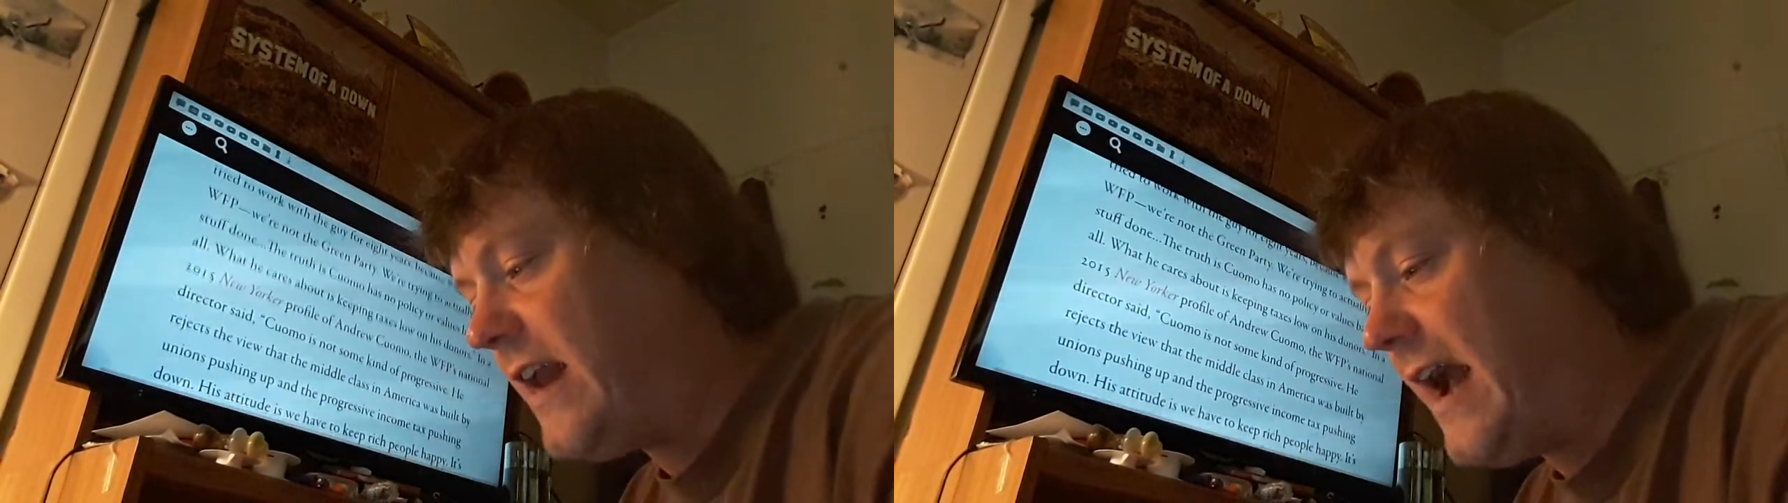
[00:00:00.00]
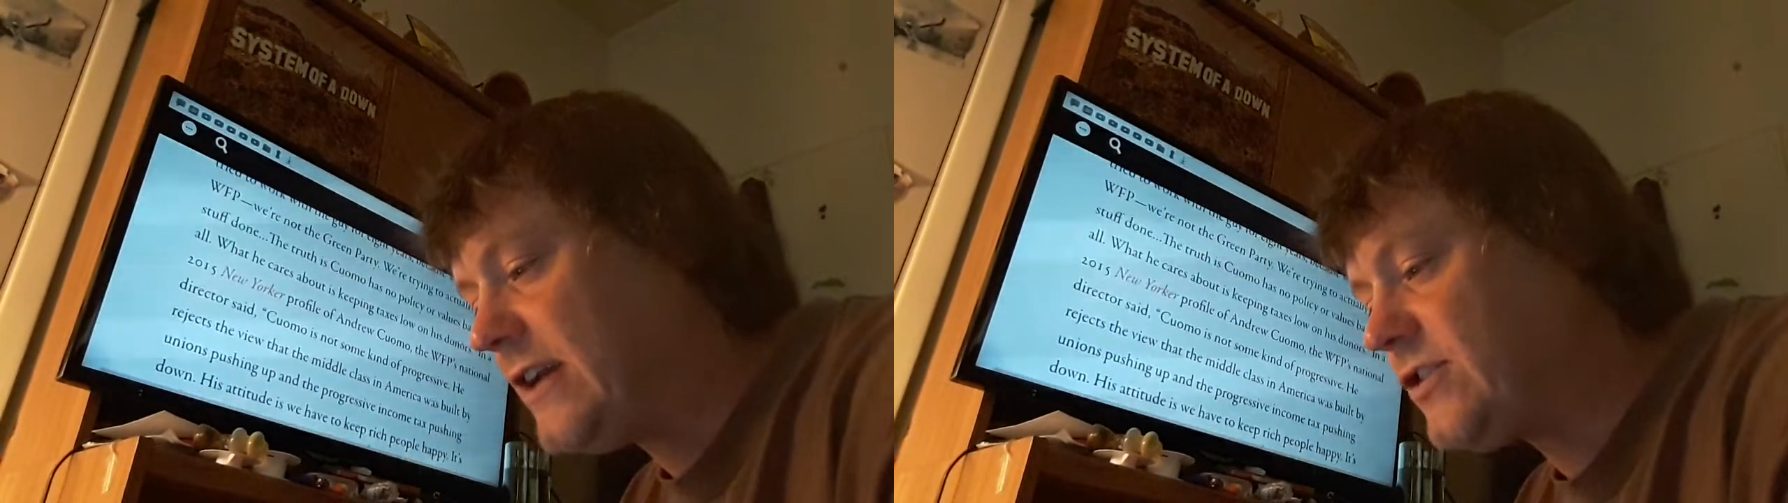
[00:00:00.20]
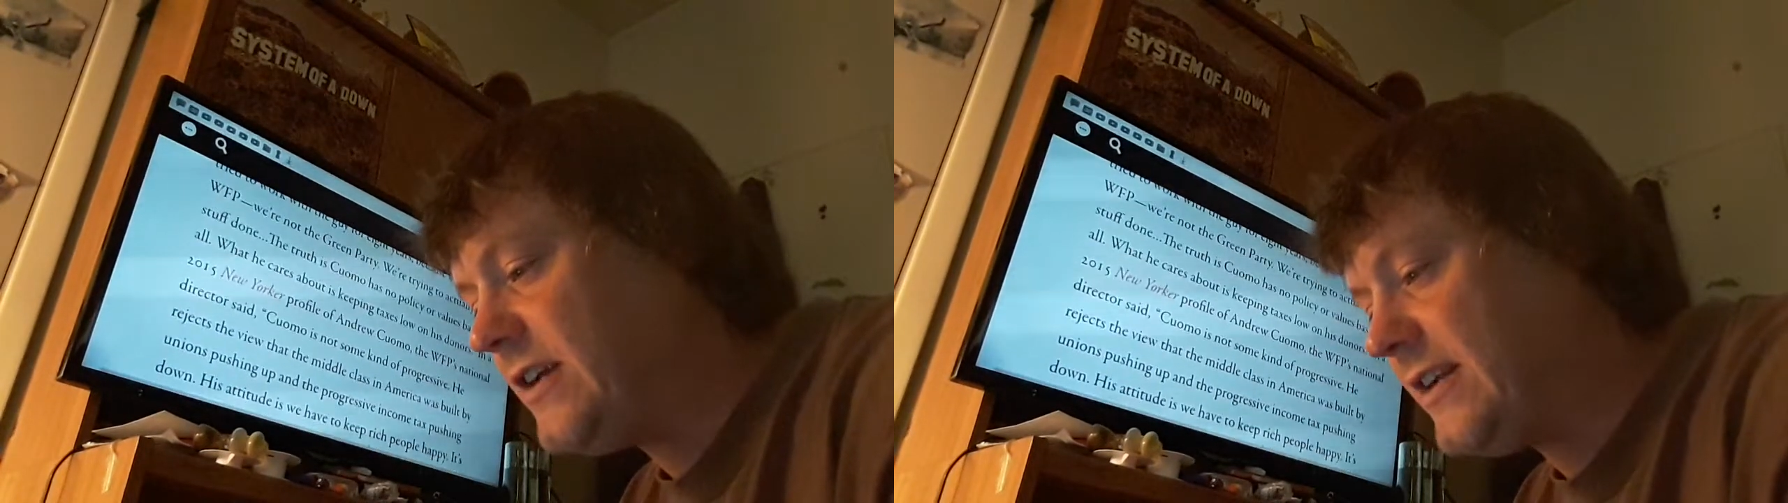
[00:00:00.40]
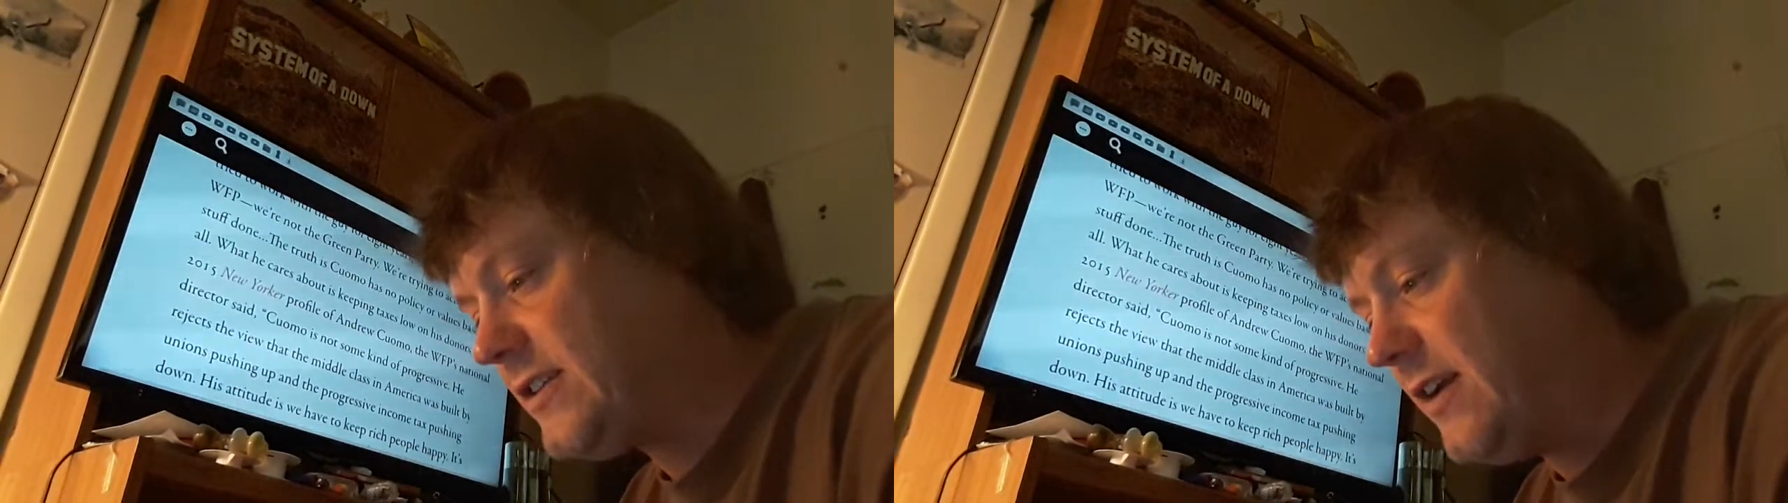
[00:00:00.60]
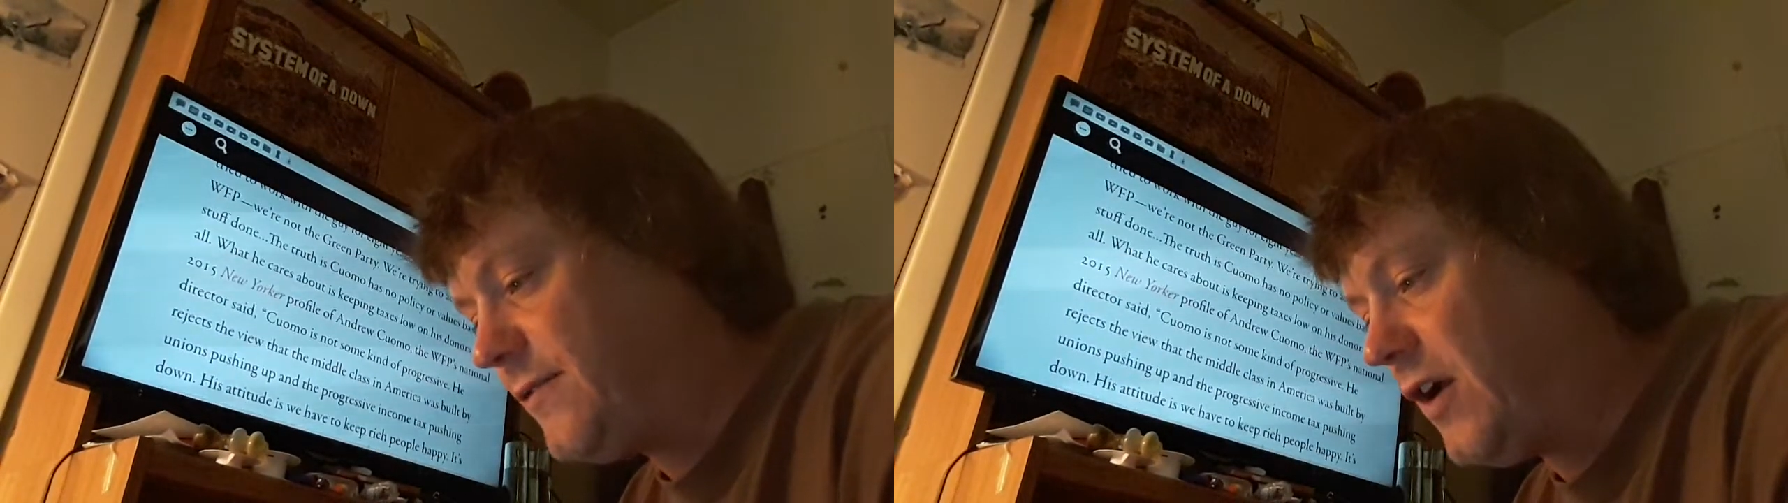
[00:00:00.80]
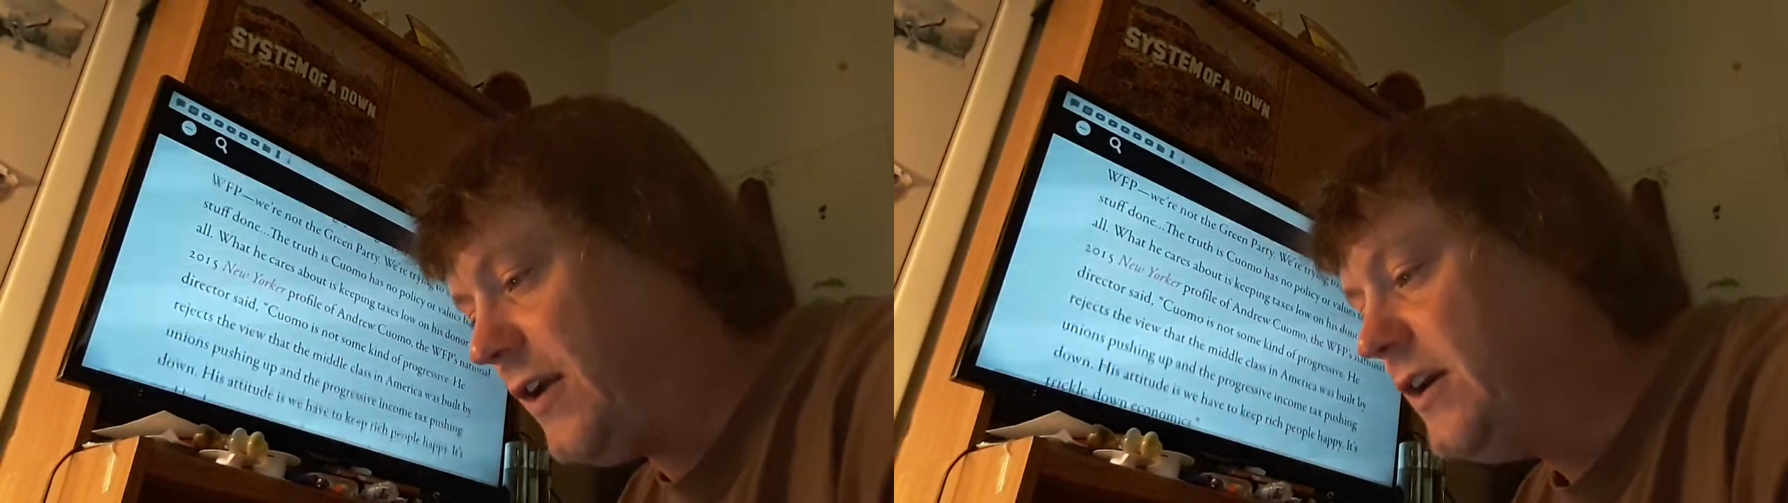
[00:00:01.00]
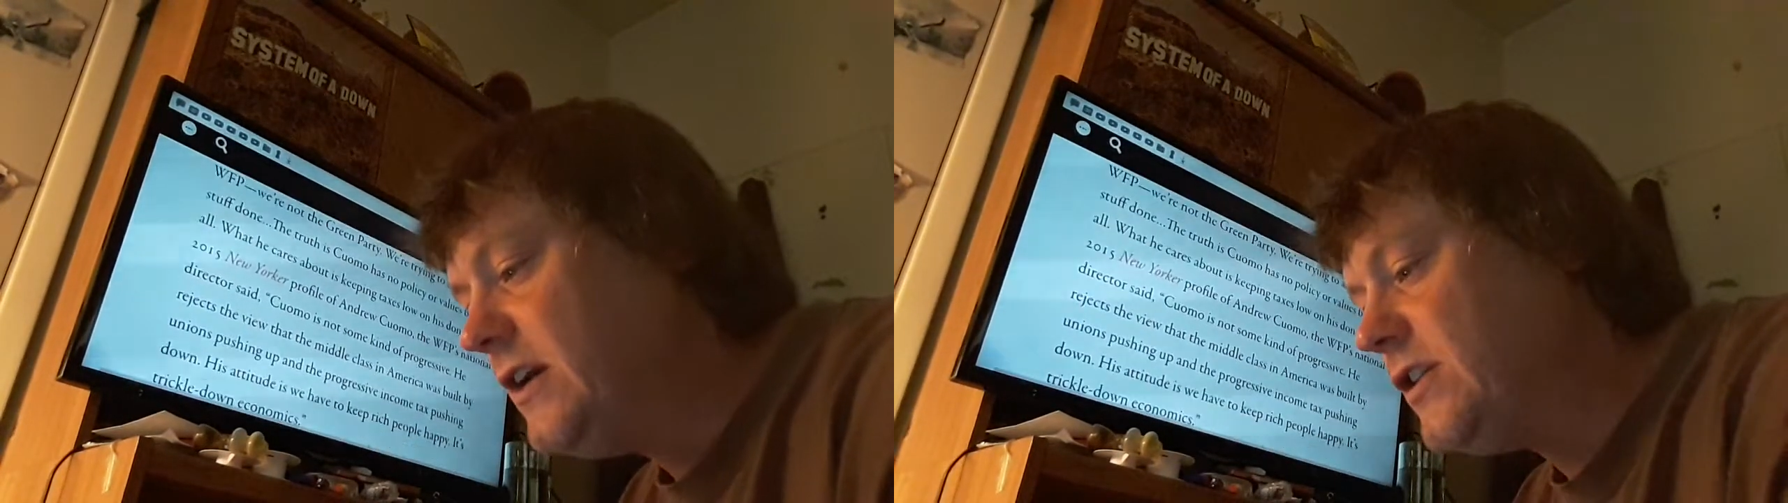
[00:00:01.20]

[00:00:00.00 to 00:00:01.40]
to actually get stuff done.